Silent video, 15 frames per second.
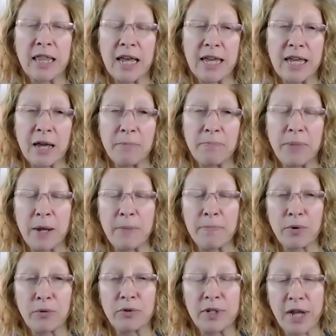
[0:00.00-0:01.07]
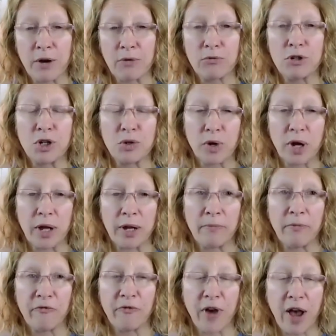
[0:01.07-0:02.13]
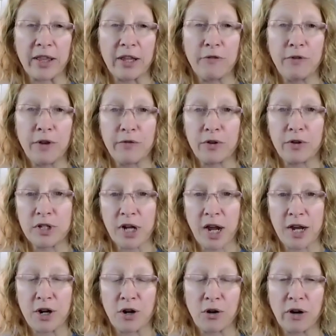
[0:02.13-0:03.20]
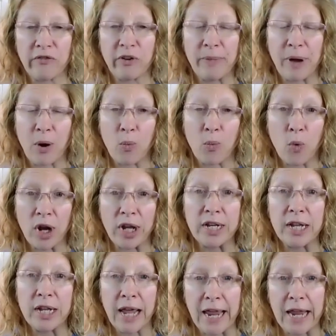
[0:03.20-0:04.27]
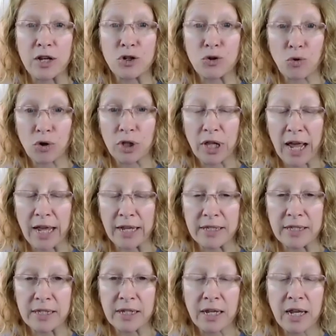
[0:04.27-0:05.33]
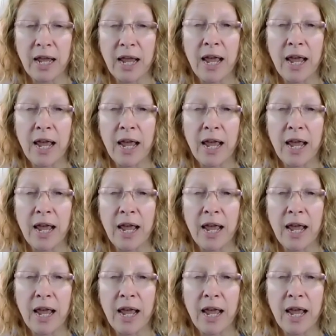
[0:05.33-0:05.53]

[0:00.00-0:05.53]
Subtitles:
they get people down to a valley fever titer of about 1 to 8 or less,